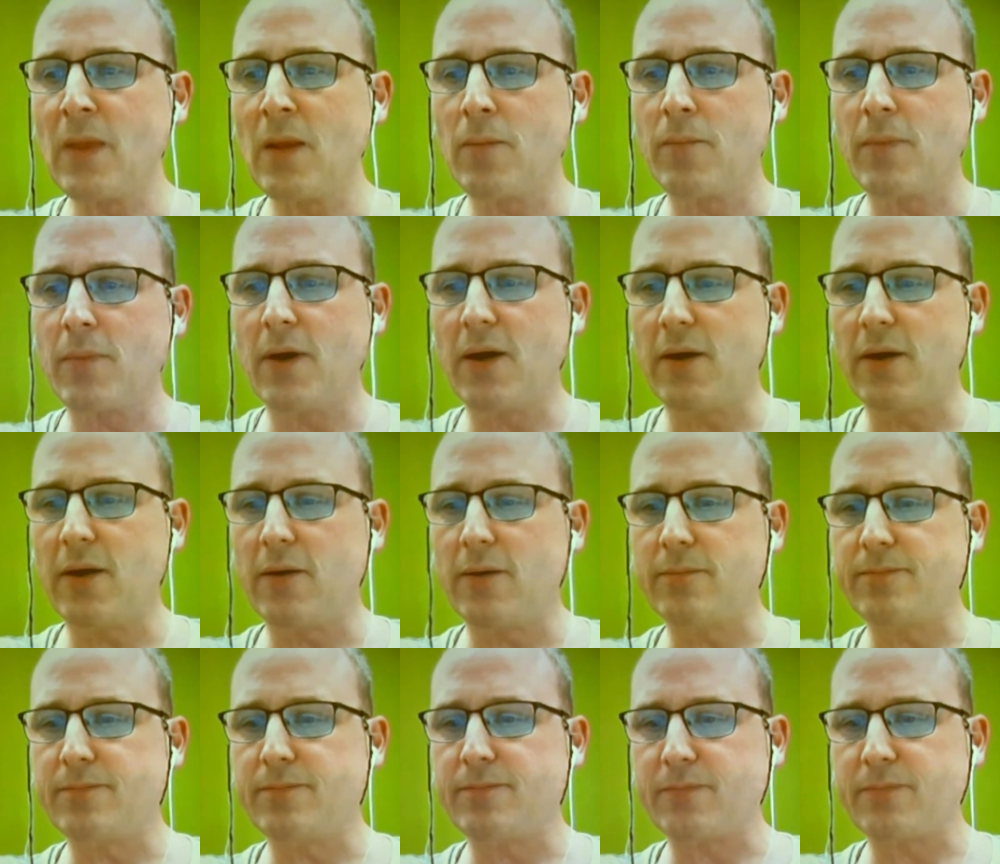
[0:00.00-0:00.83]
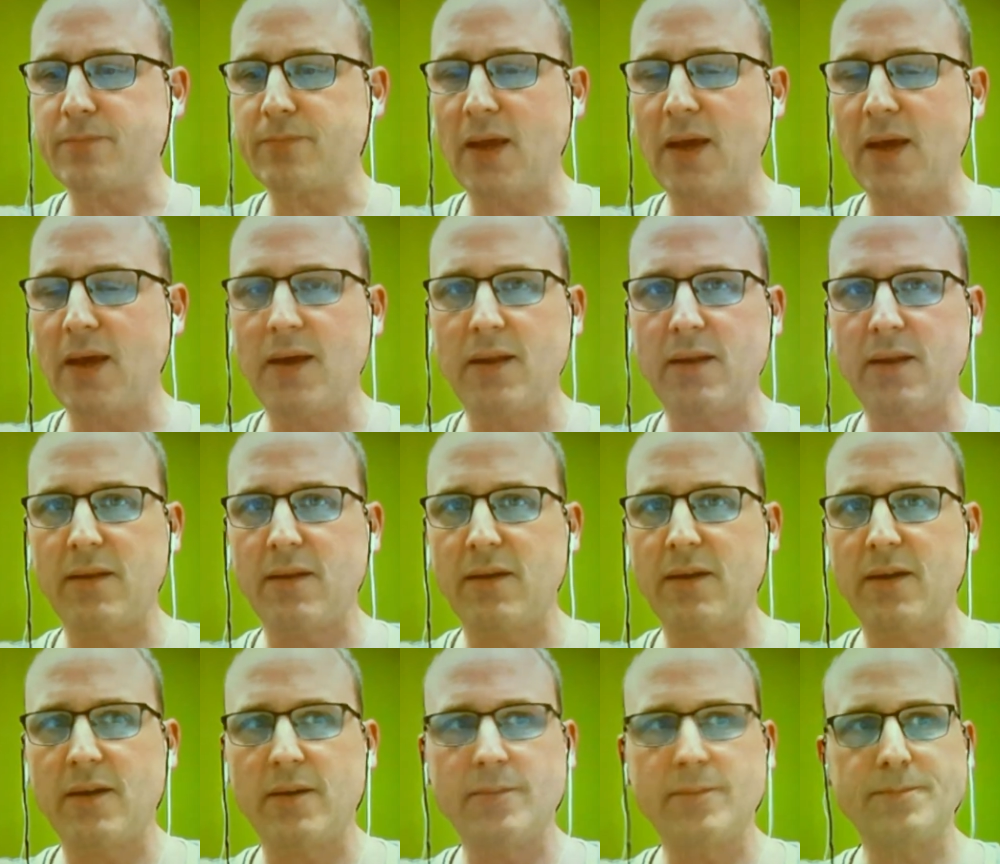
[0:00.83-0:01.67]
um, and
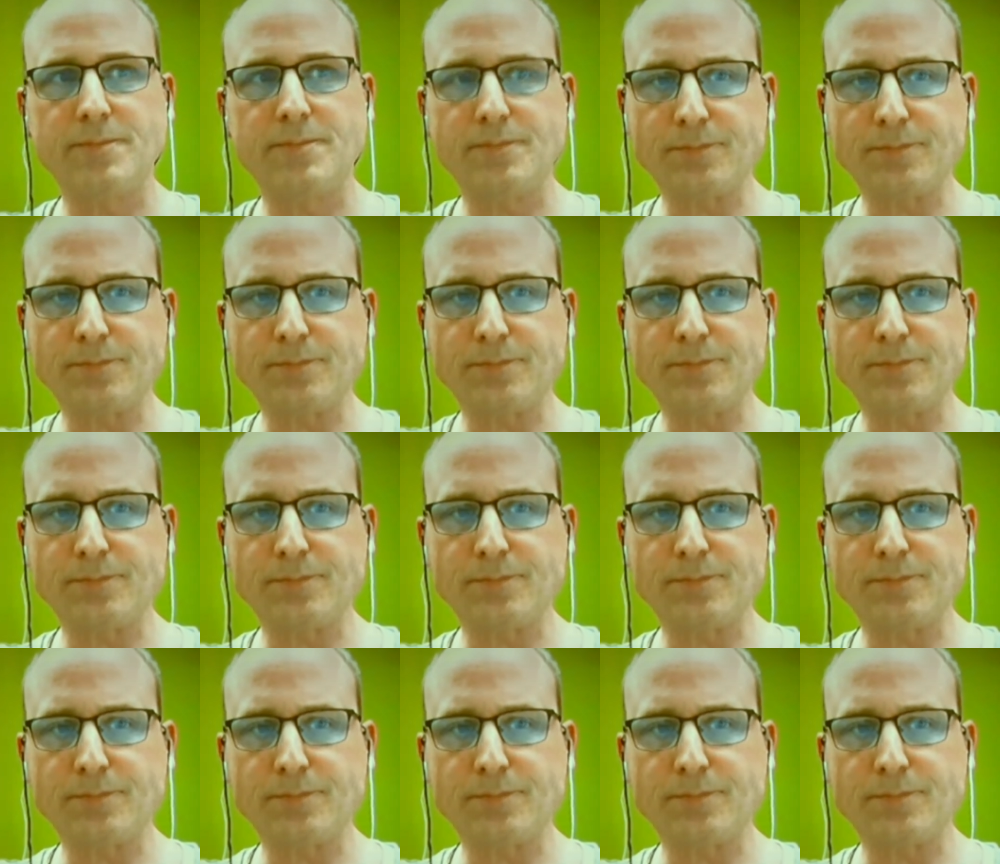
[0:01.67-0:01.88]
um,